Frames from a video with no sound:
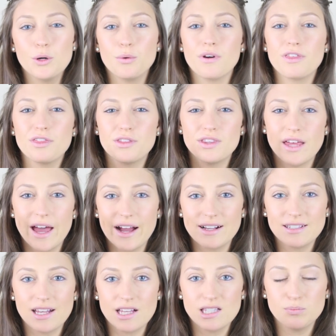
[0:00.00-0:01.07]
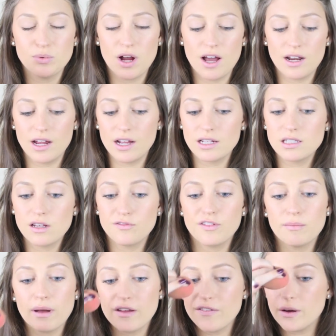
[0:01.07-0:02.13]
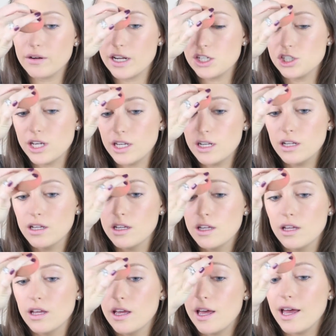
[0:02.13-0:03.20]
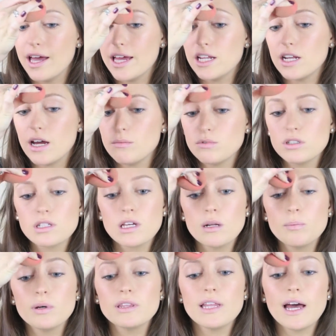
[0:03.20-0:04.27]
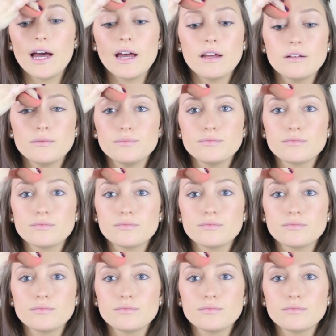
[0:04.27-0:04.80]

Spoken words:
with the excess product from my foundation, and I'm just going to put that